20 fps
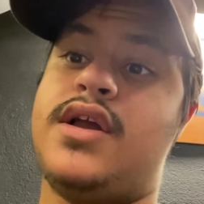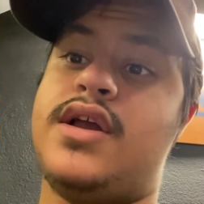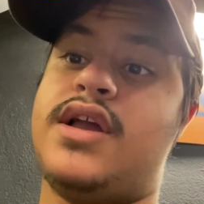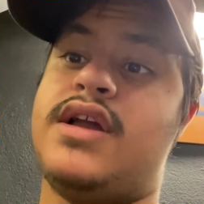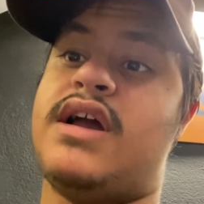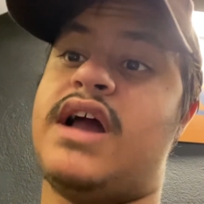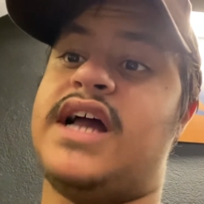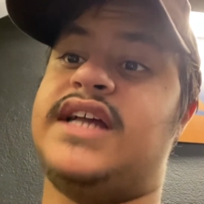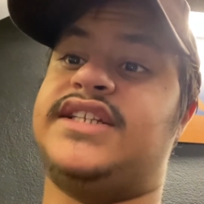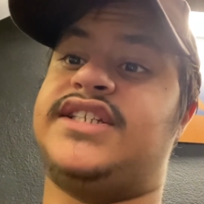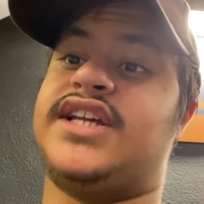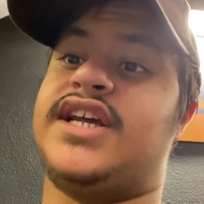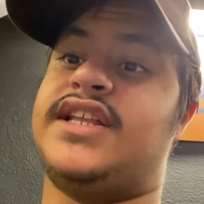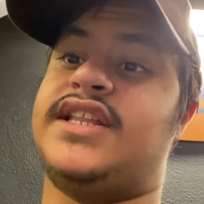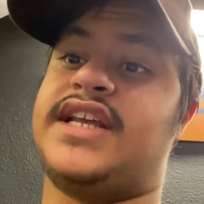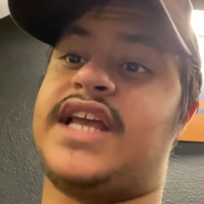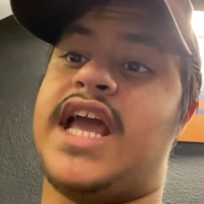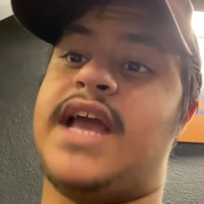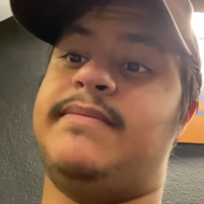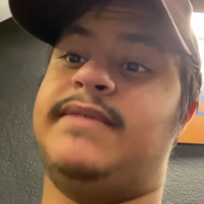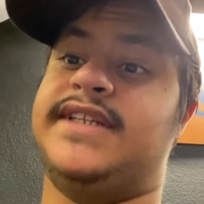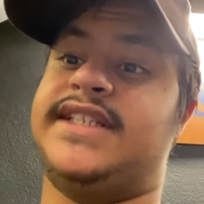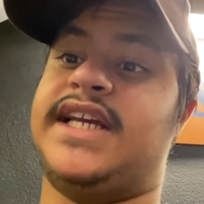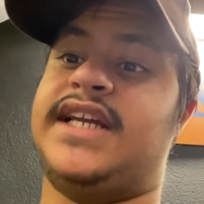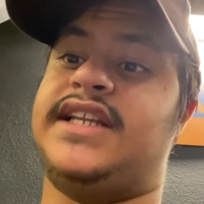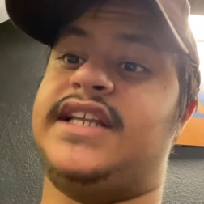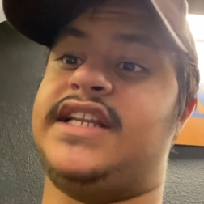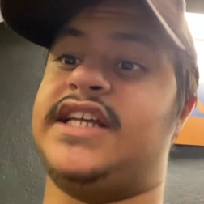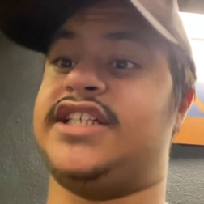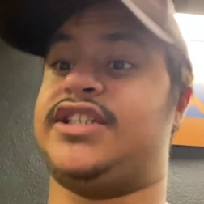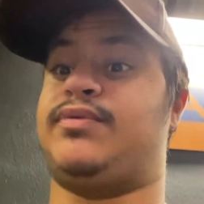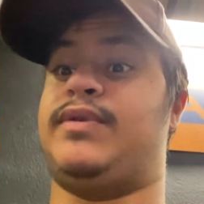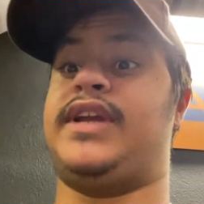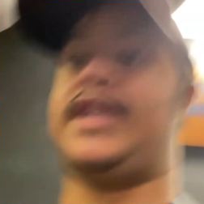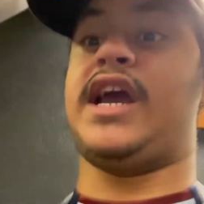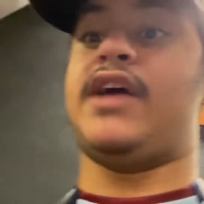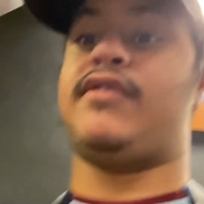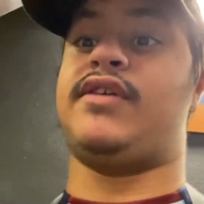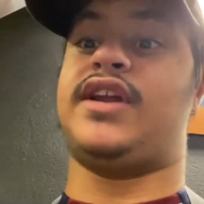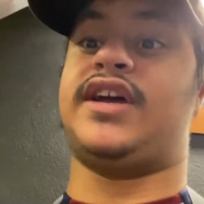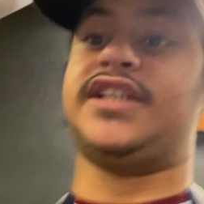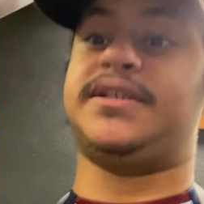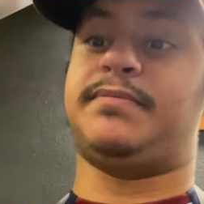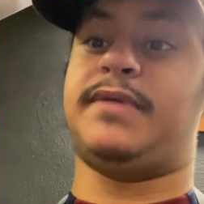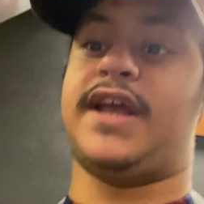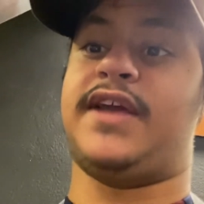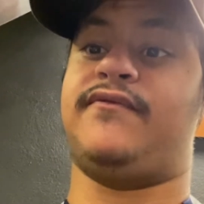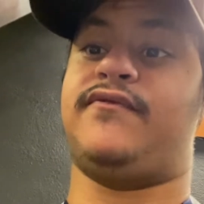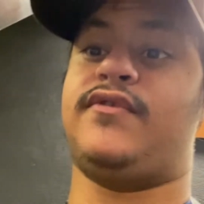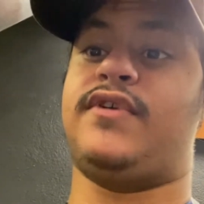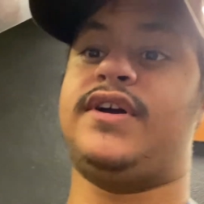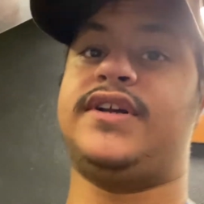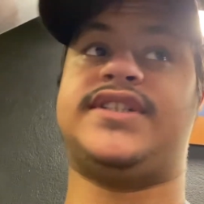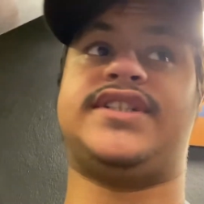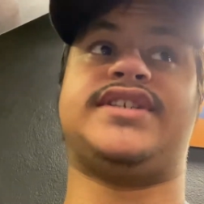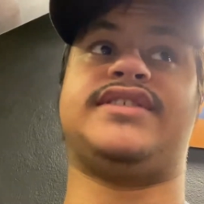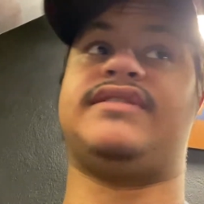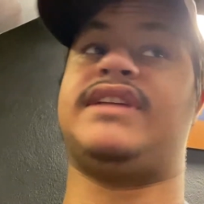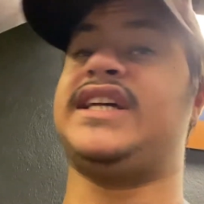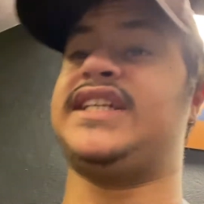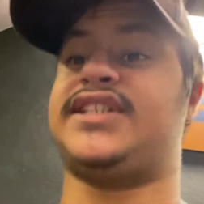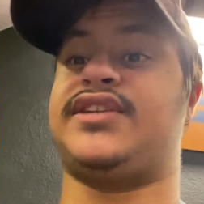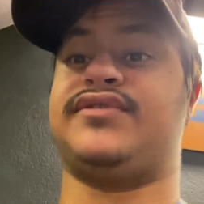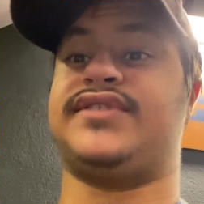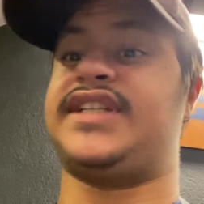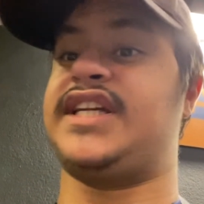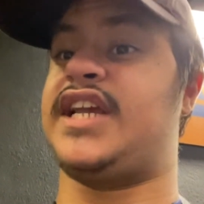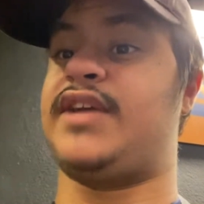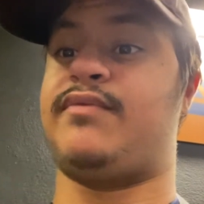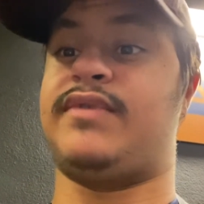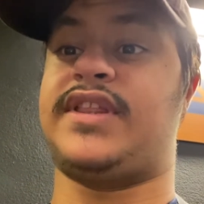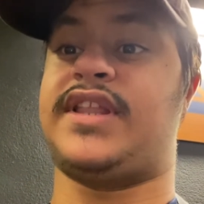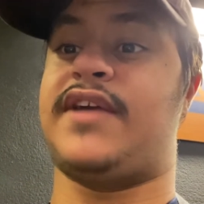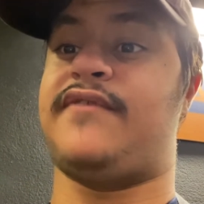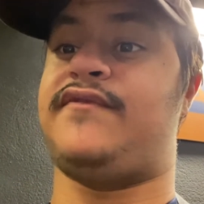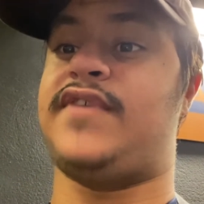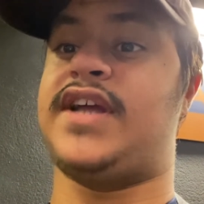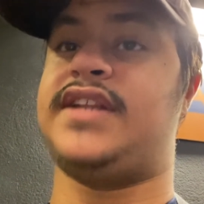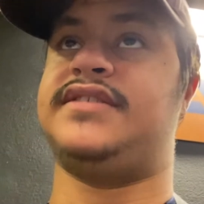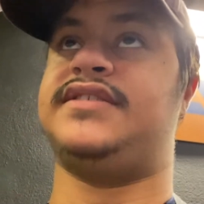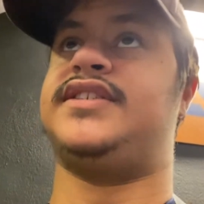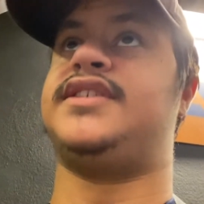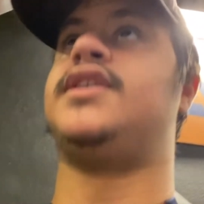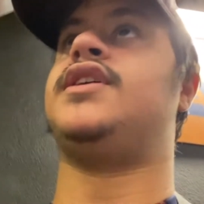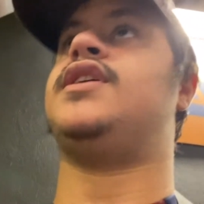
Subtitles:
As the game has ended, as Sweet Caroline's playing for us, they're still singing with their fans.